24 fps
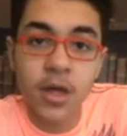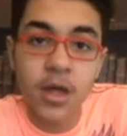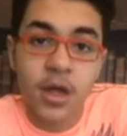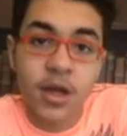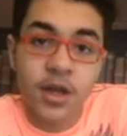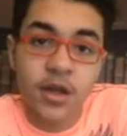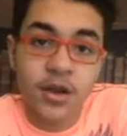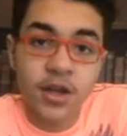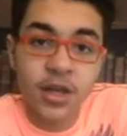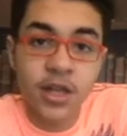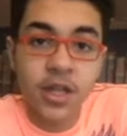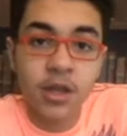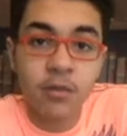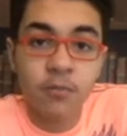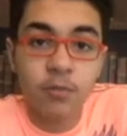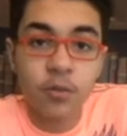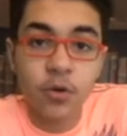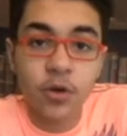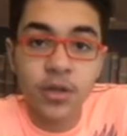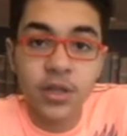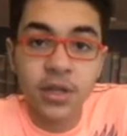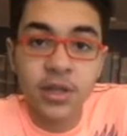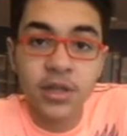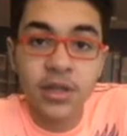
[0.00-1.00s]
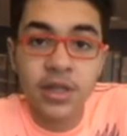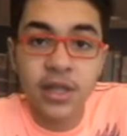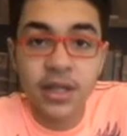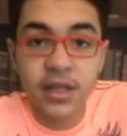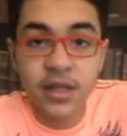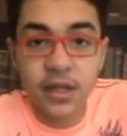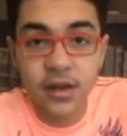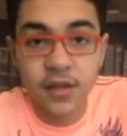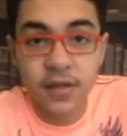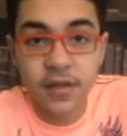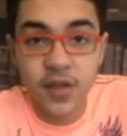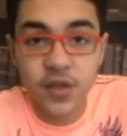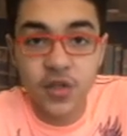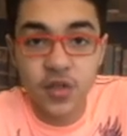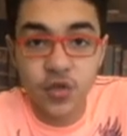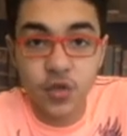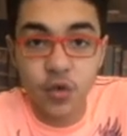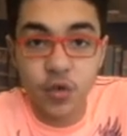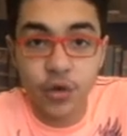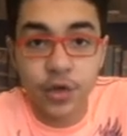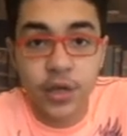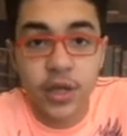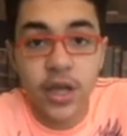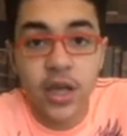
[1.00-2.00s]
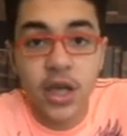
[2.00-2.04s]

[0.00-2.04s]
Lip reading: really important later in the story.